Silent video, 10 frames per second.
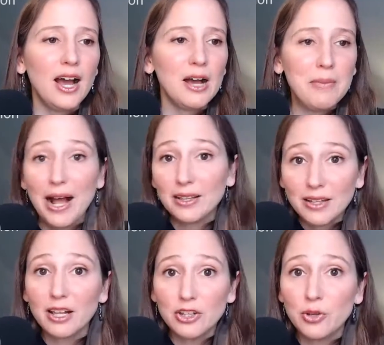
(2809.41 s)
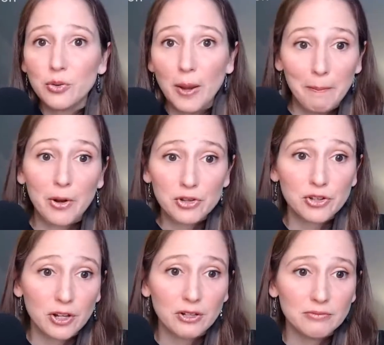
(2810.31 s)
I'll tell you a
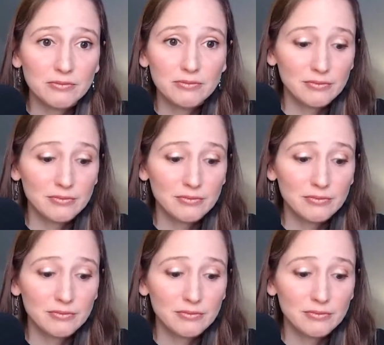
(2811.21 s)
personal